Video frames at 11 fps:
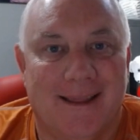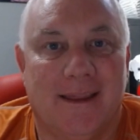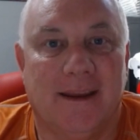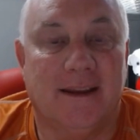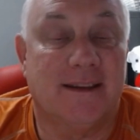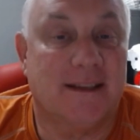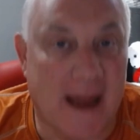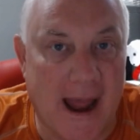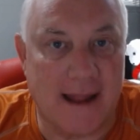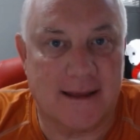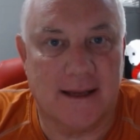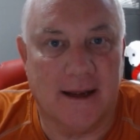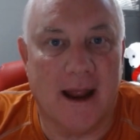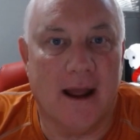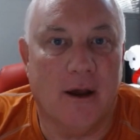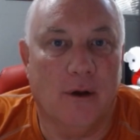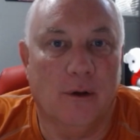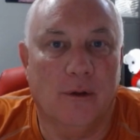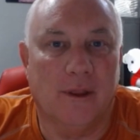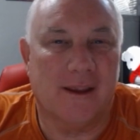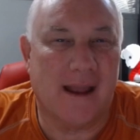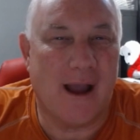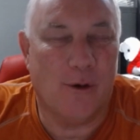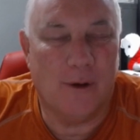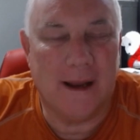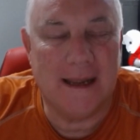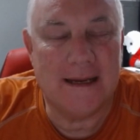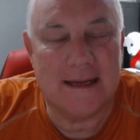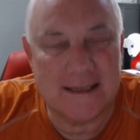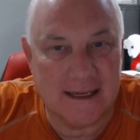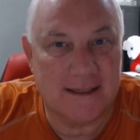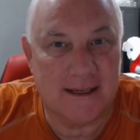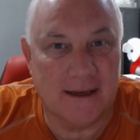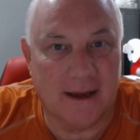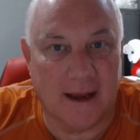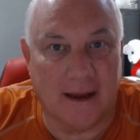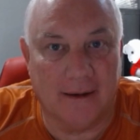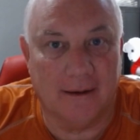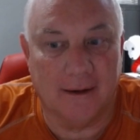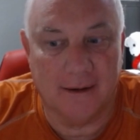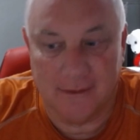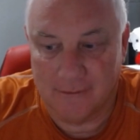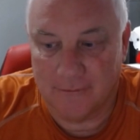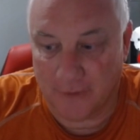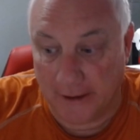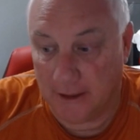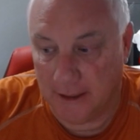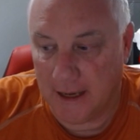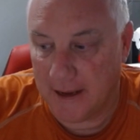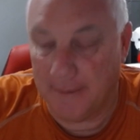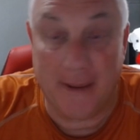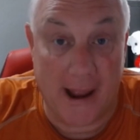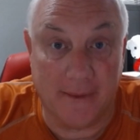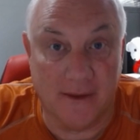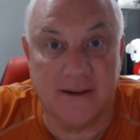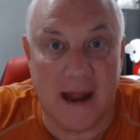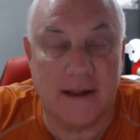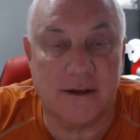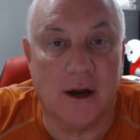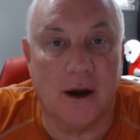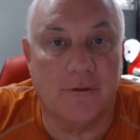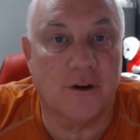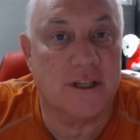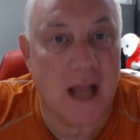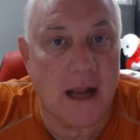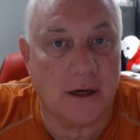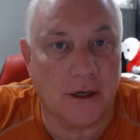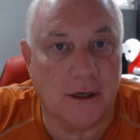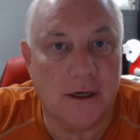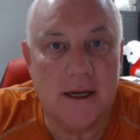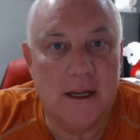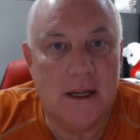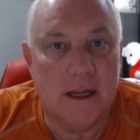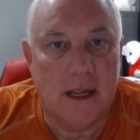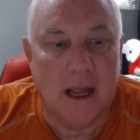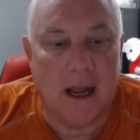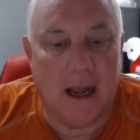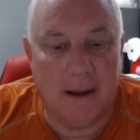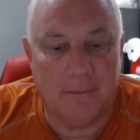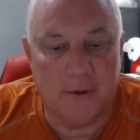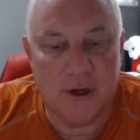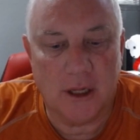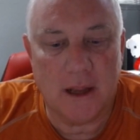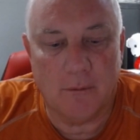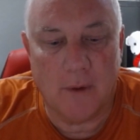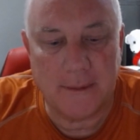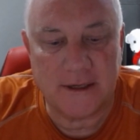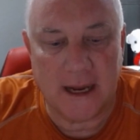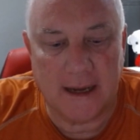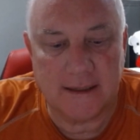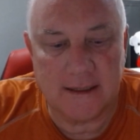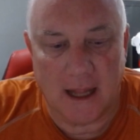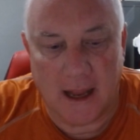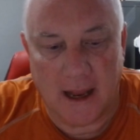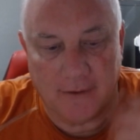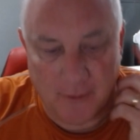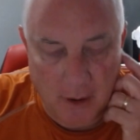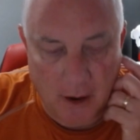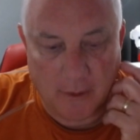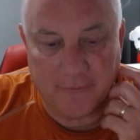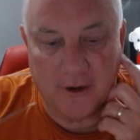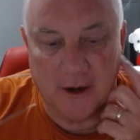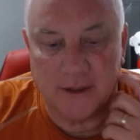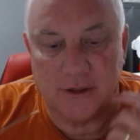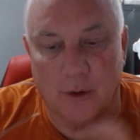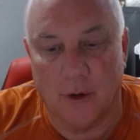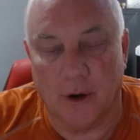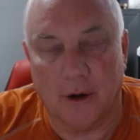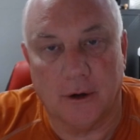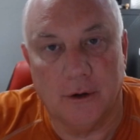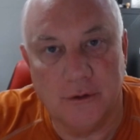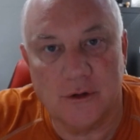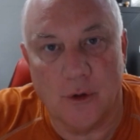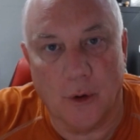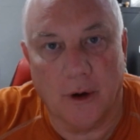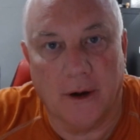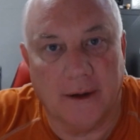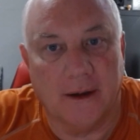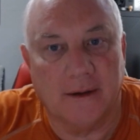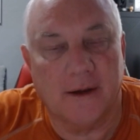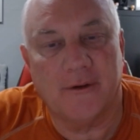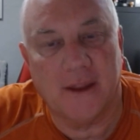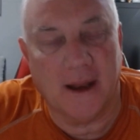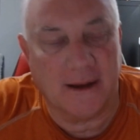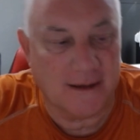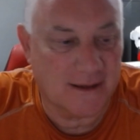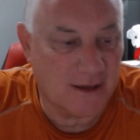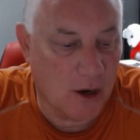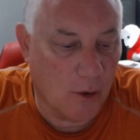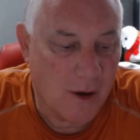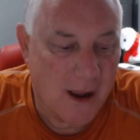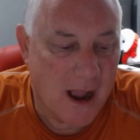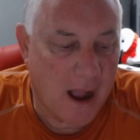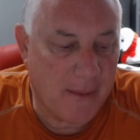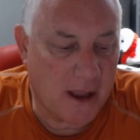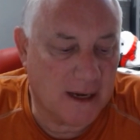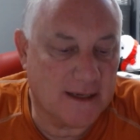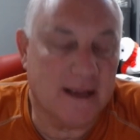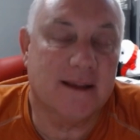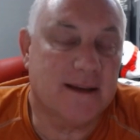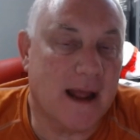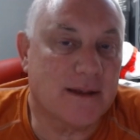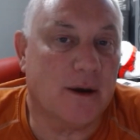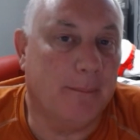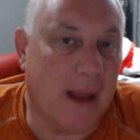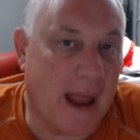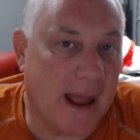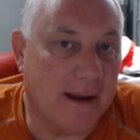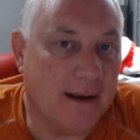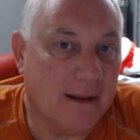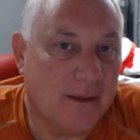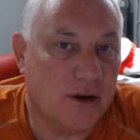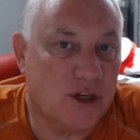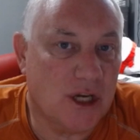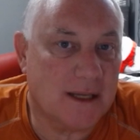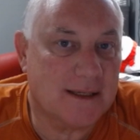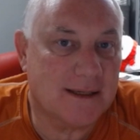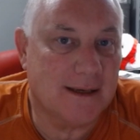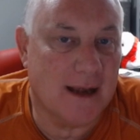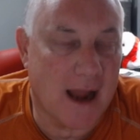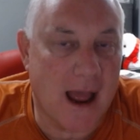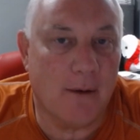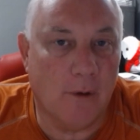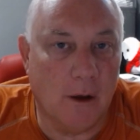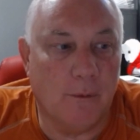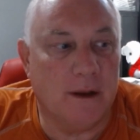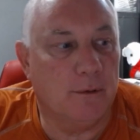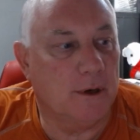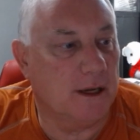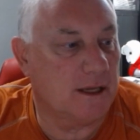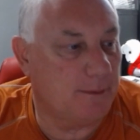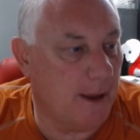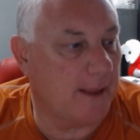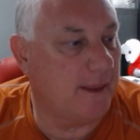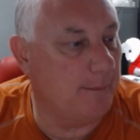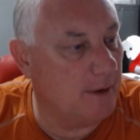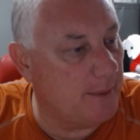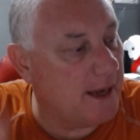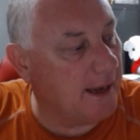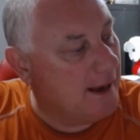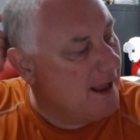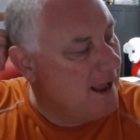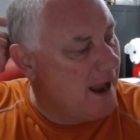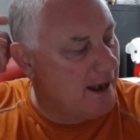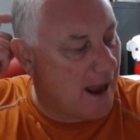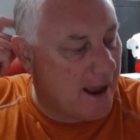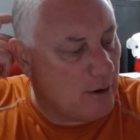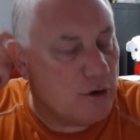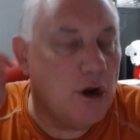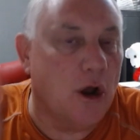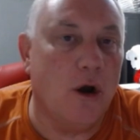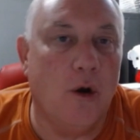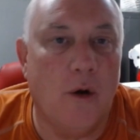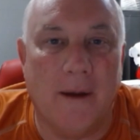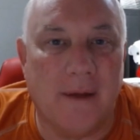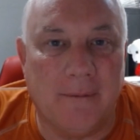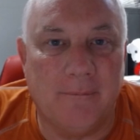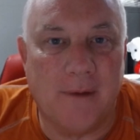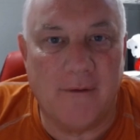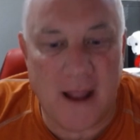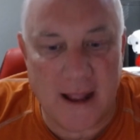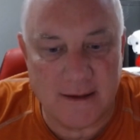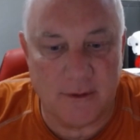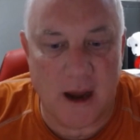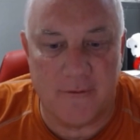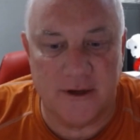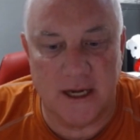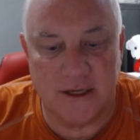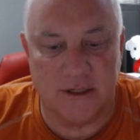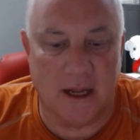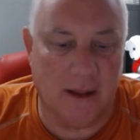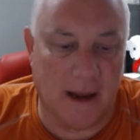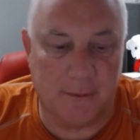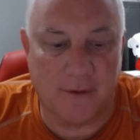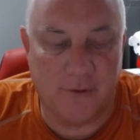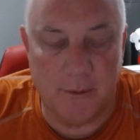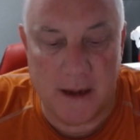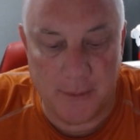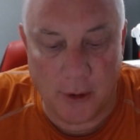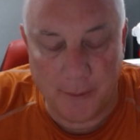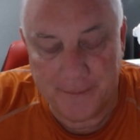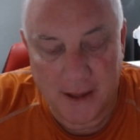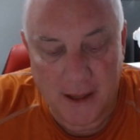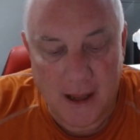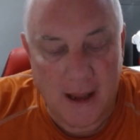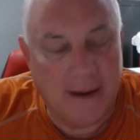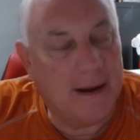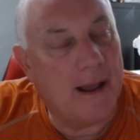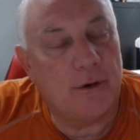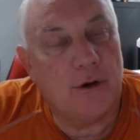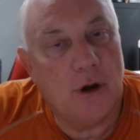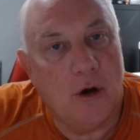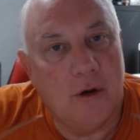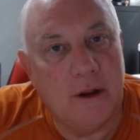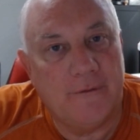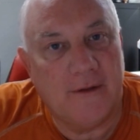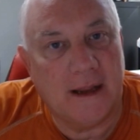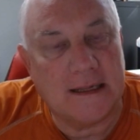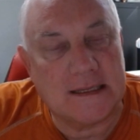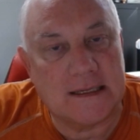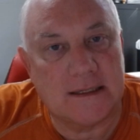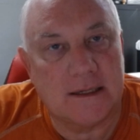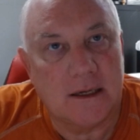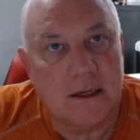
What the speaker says: the stats and how inconsistent and frankly kind of bad the stats are for soccer when you look at websites like Football Reference or Who Scored and different things. And so I'm not going to say the stats are bad. They're just not what we would expect them to be. And I don't know, I've had some conversations online with a few people, and I don't know if it's,